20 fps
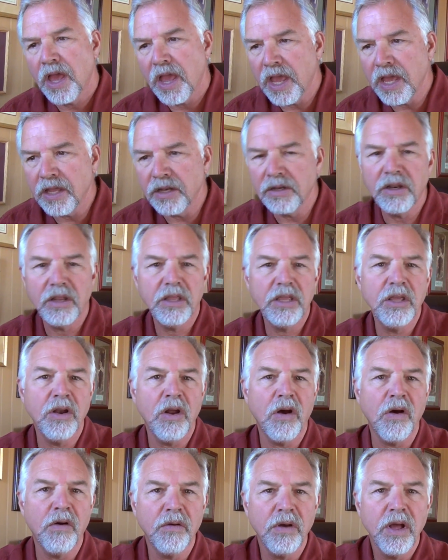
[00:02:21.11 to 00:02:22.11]
and, you
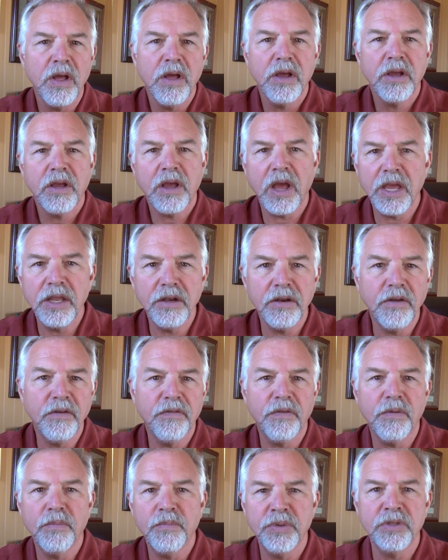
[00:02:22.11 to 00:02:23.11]
know, kind
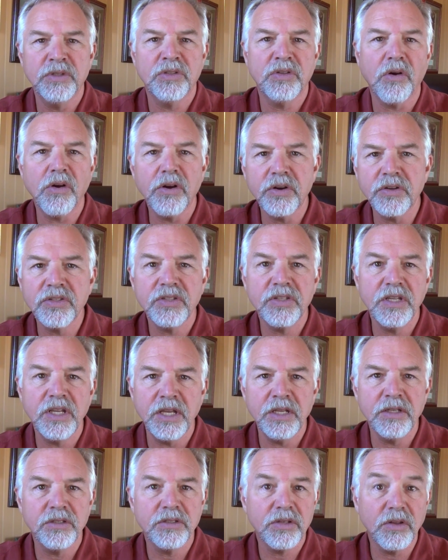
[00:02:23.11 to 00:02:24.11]
of bizarre
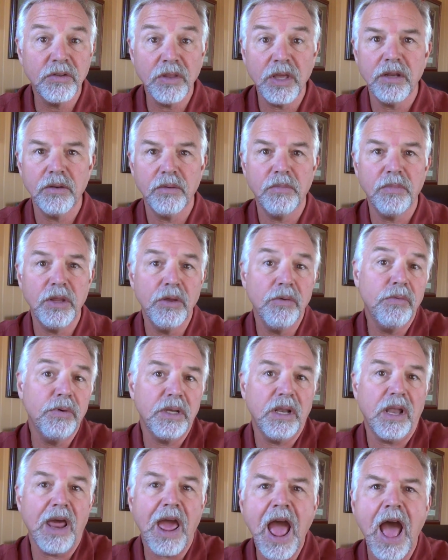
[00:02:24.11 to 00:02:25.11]
scenes so that you
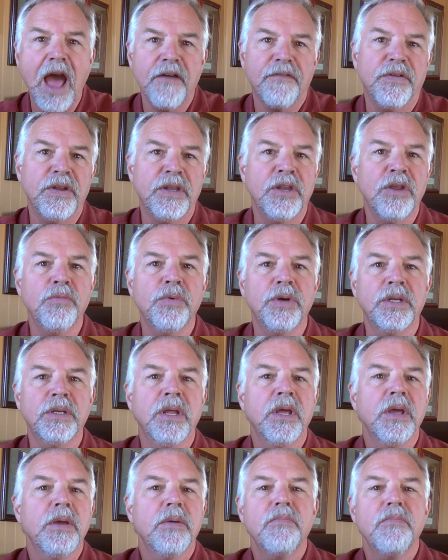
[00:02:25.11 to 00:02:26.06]
would laugh and you would